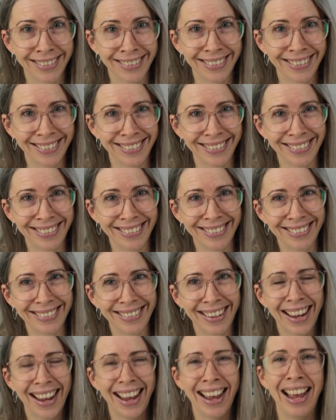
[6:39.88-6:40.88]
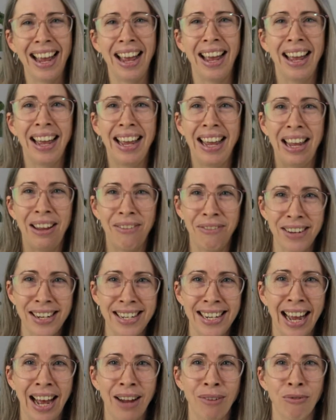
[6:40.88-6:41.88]
If in
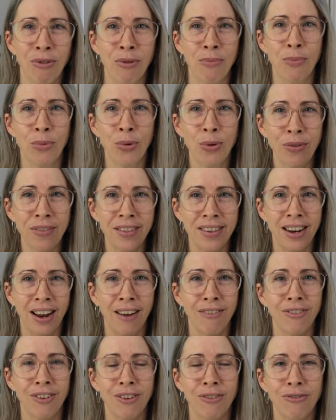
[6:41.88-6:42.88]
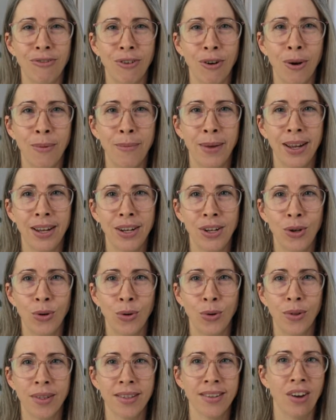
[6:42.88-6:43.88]
doubt, remove stuff from
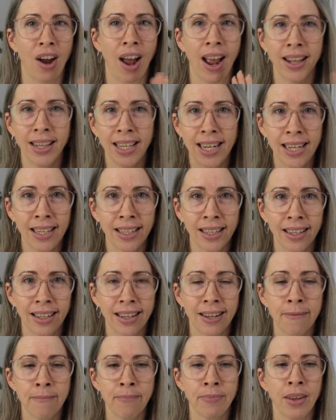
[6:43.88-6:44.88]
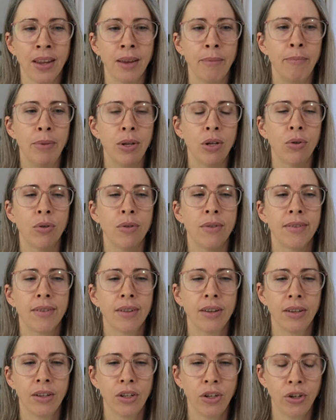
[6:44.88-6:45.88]
your styling, because
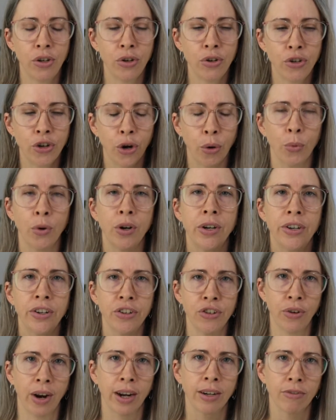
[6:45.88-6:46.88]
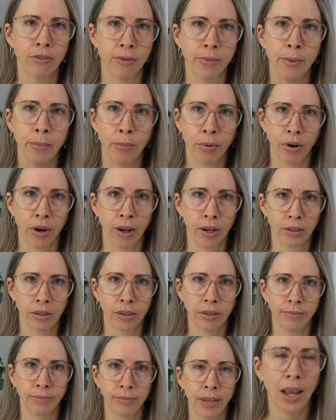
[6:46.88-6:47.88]
you don't want to distract from the
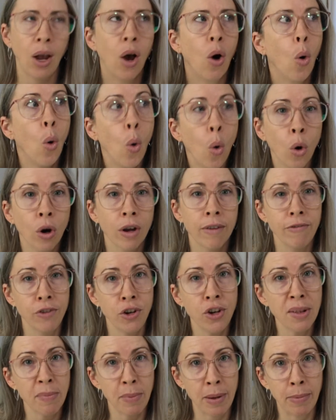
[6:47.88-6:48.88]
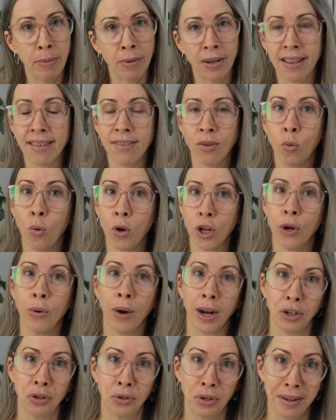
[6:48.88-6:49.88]
product or confuse people as to what you're
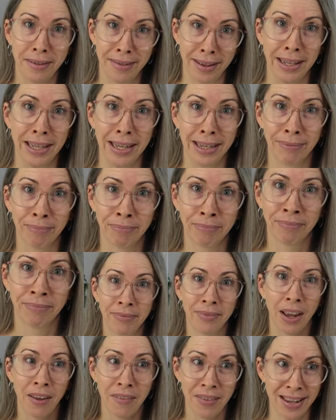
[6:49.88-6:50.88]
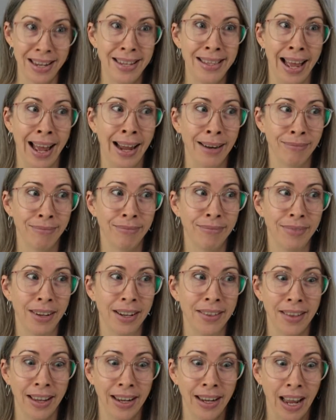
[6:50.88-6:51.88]
actually selling. I've seen that.
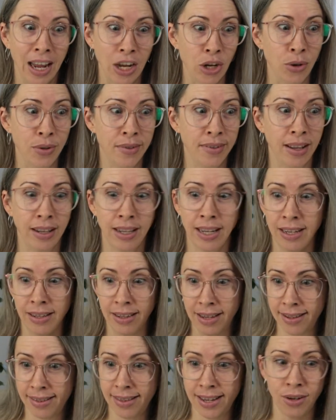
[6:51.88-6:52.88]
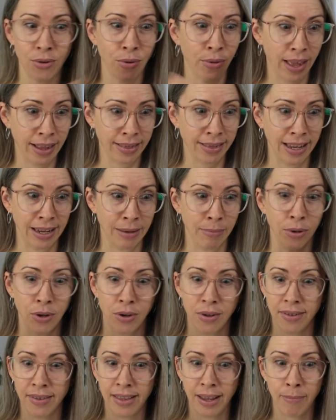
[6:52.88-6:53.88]
It's like, are you selling this thing or that thing?
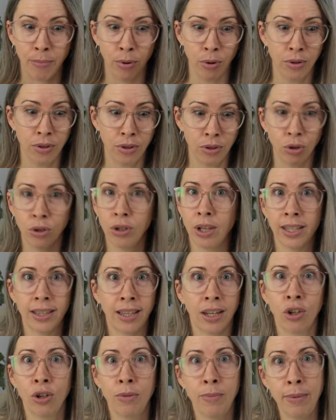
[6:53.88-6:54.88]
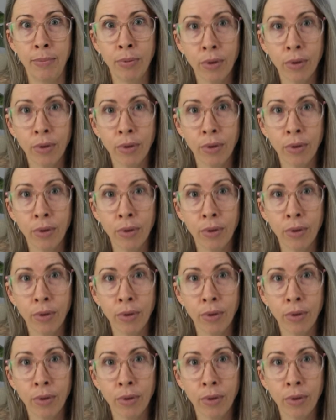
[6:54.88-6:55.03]
Because they both look like they could be